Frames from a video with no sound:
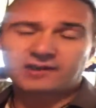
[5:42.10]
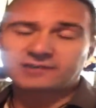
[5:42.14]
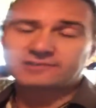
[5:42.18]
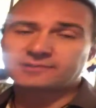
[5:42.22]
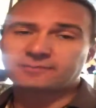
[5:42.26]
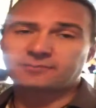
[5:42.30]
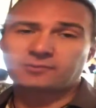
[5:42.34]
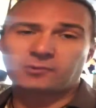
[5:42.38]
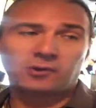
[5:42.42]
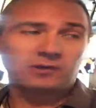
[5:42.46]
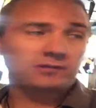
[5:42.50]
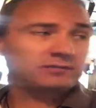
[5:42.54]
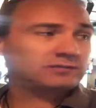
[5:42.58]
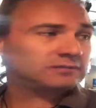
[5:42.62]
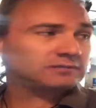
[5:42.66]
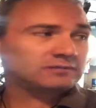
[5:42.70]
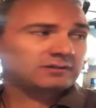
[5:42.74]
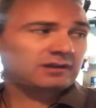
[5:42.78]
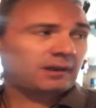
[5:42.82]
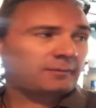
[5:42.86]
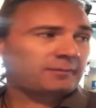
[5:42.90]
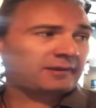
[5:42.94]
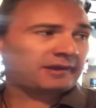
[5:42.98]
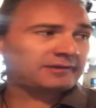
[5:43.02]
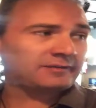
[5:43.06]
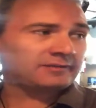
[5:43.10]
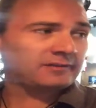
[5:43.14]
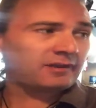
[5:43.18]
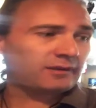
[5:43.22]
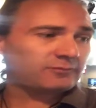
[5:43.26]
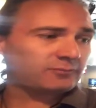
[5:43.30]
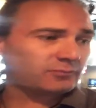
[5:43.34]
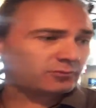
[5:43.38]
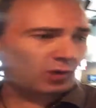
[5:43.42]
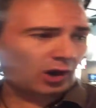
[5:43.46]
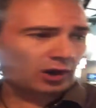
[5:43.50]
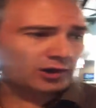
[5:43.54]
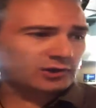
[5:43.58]
that's important. I mean,
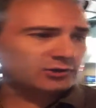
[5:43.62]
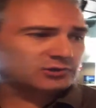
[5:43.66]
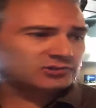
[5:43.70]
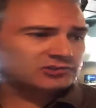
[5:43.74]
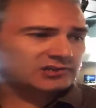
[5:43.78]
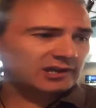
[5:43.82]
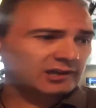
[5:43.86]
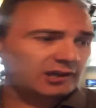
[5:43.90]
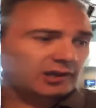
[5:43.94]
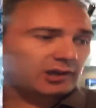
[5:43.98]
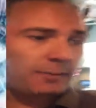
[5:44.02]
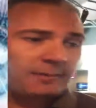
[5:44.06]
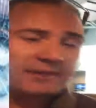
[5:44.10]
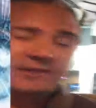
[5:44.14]
are you seeing, I